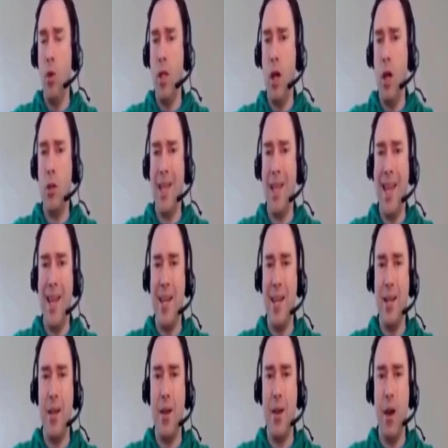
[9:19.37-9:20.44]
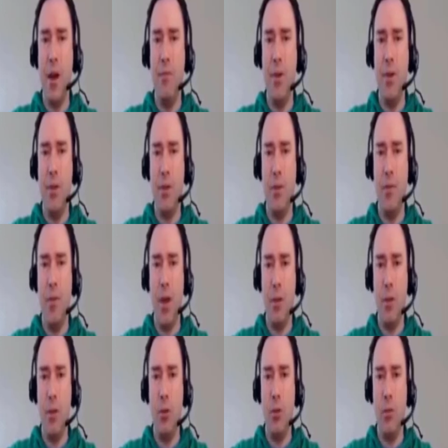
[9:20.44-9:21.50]
without any obvious
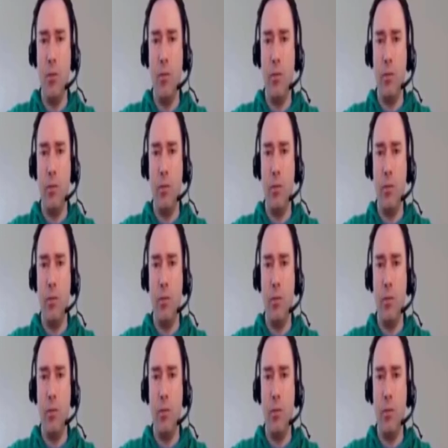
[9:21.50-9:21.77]
advantage.